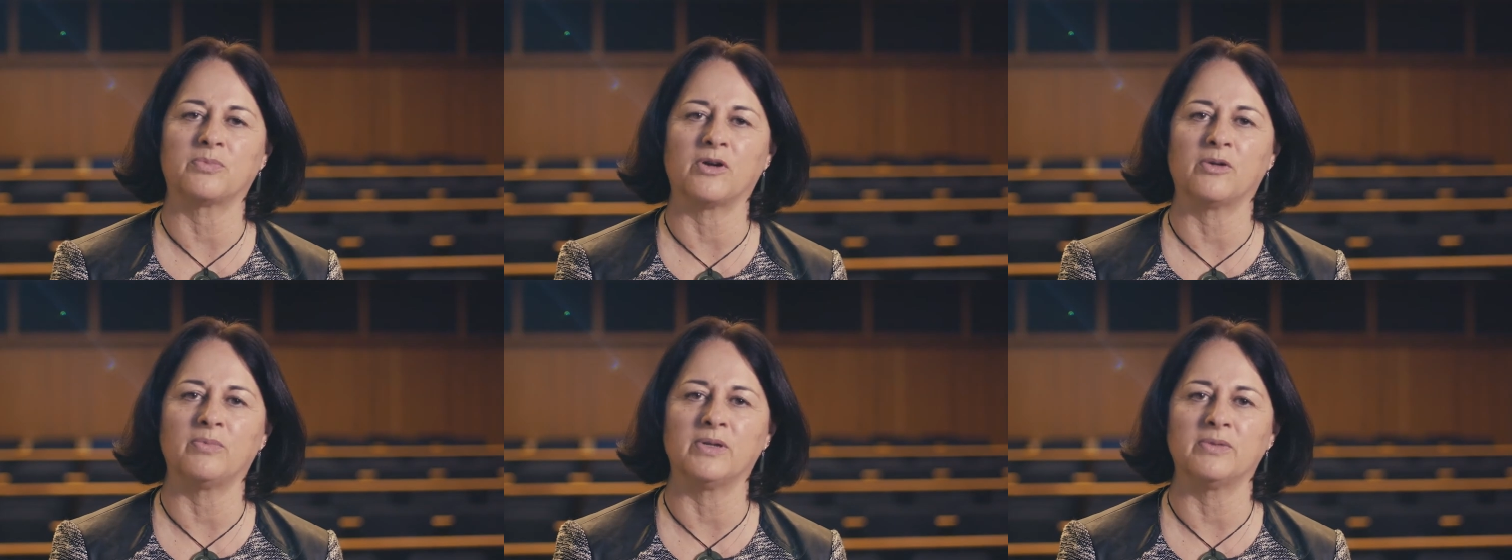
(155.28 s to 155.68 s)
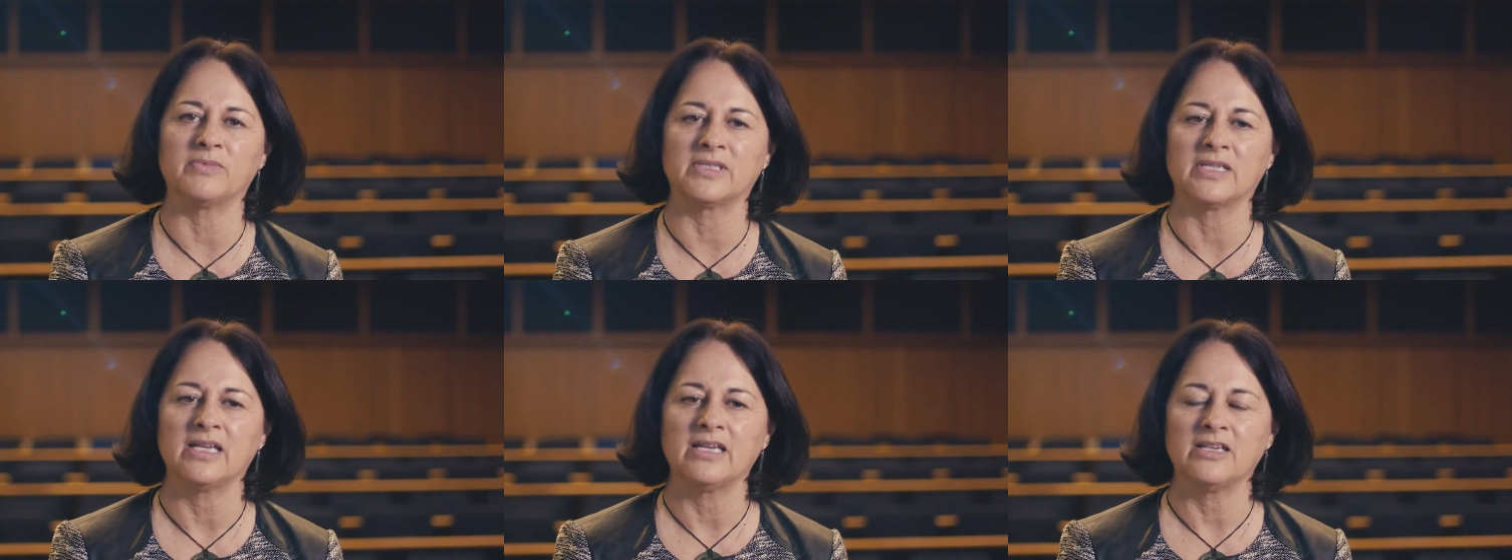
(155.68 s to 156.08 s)

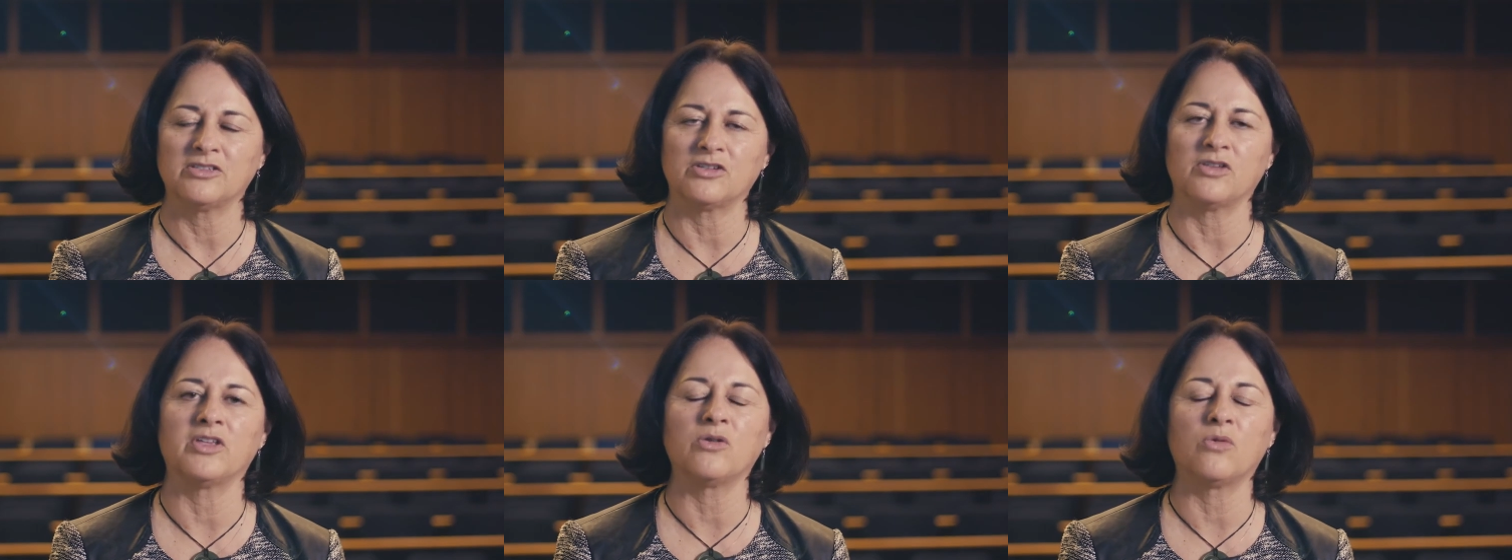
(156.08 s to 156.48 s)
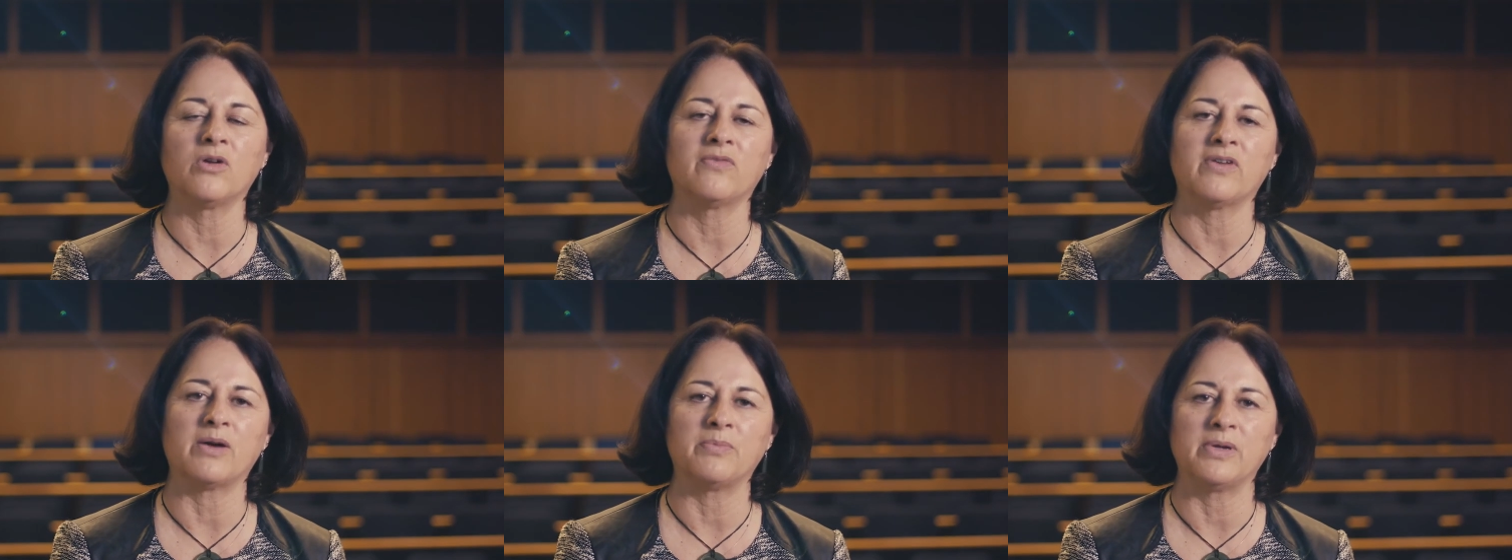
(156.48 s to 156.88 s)
problems so that all
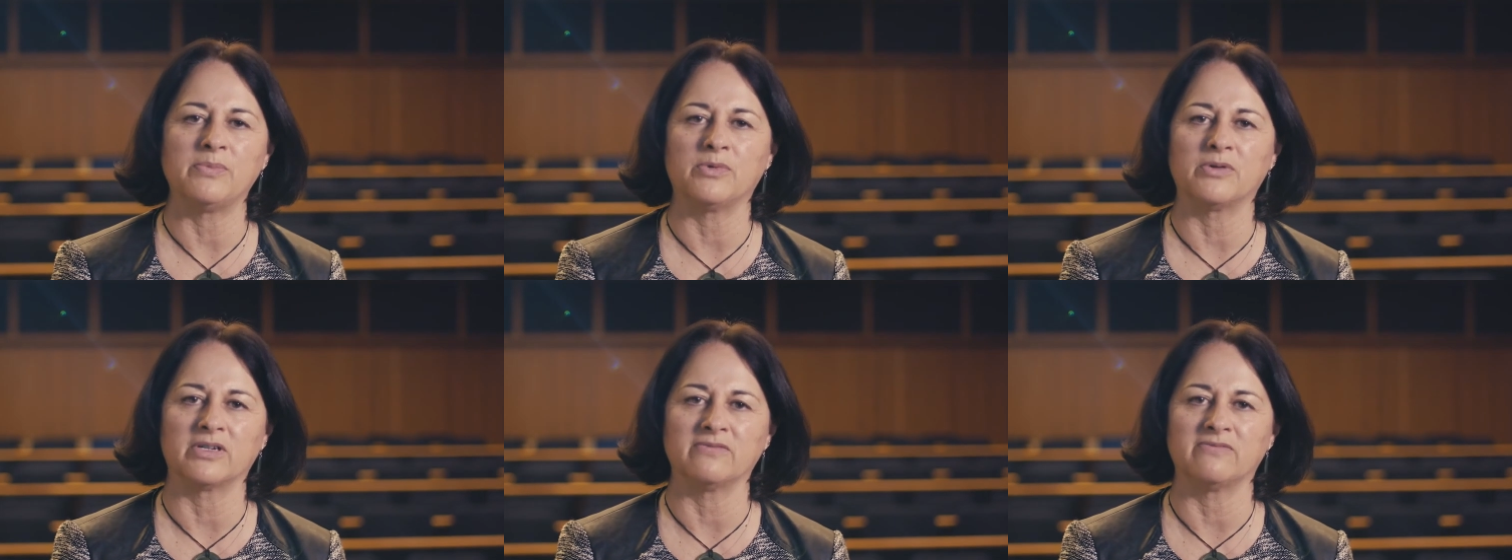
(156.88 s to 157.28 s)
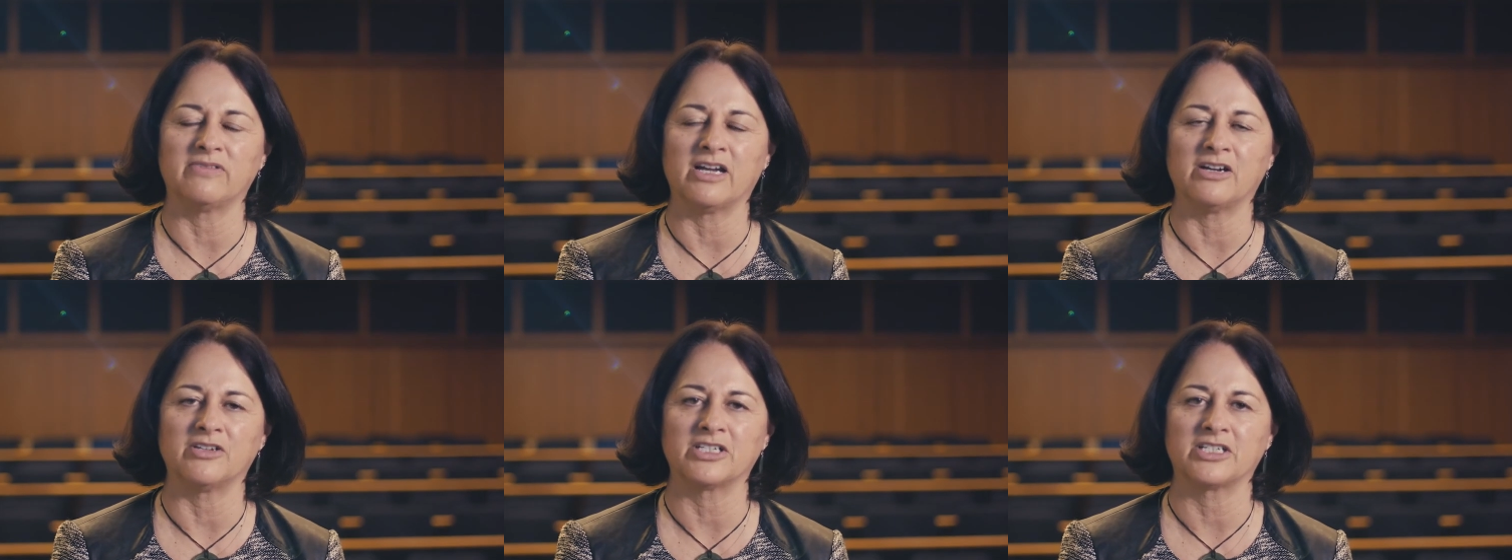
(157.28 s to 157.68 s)
of our people can
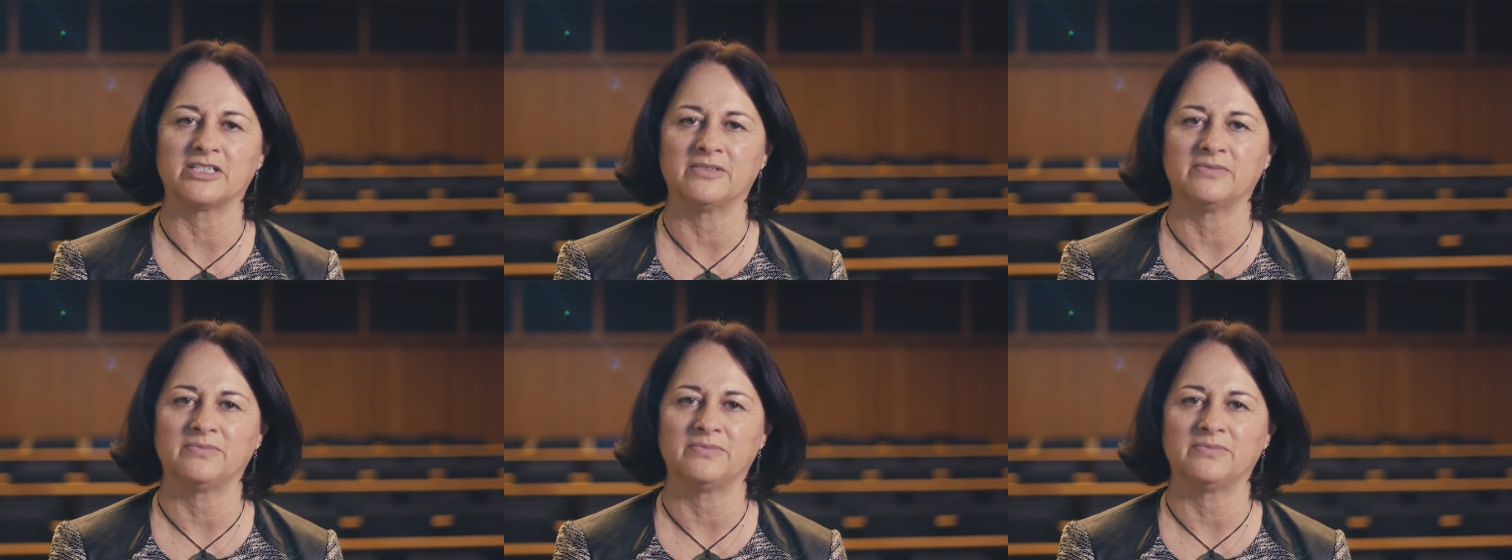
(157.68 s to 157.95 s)
flourish.